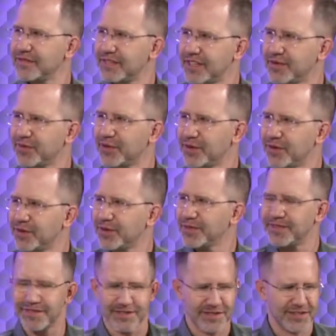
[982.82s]
That's pretty cool. That's
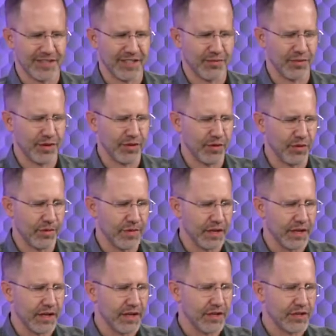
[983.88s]
nice. That's pretty cool.
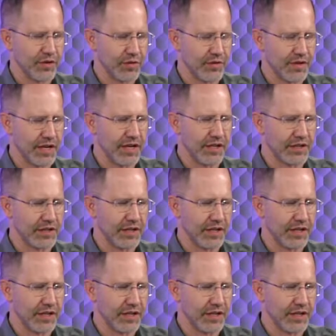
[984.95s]
So this